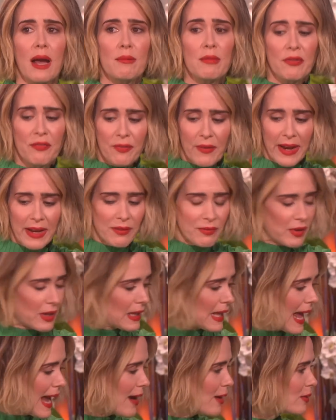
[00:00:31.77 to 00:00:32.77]
I'm afraid of
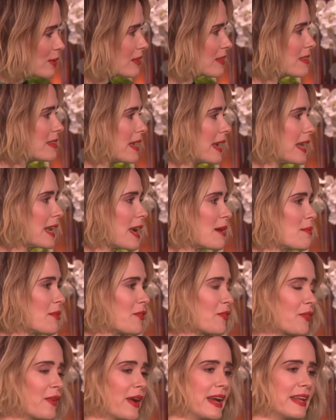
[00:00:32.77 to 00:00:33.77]
clowns, and I'm
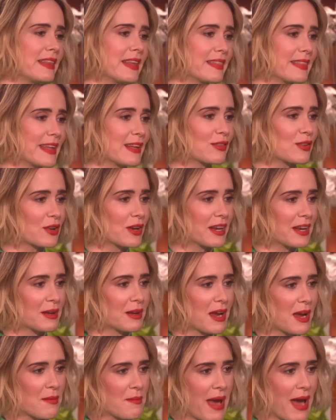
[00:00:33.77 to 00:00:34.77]
afraid that things are going to
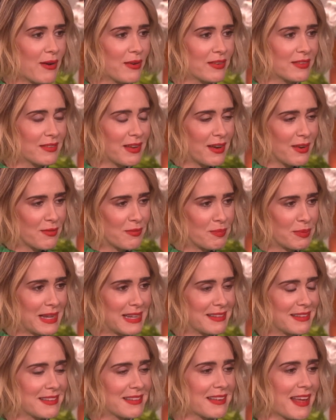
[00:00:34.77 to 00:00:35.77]
come out of
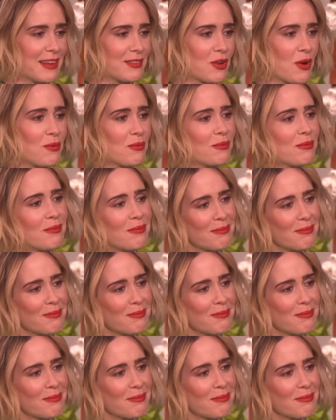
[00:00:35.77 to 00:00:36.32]
places I don't